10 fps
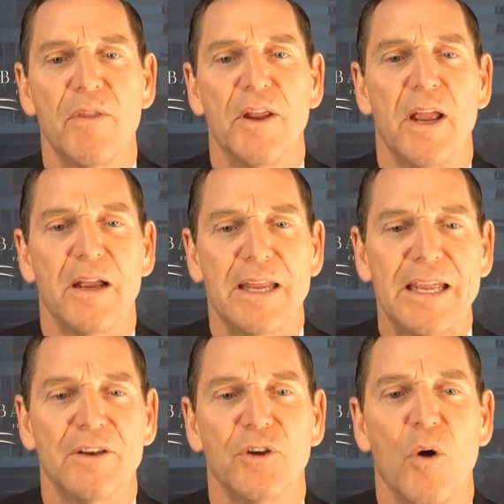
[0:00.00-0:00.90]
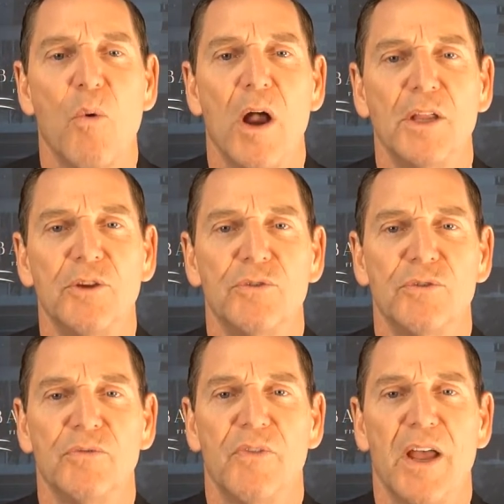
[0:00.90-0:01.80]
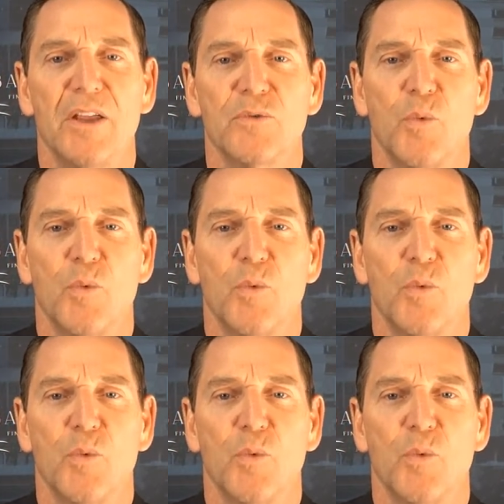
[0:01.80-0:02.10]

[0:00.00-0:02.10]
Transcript: They, again, don't want you to invest.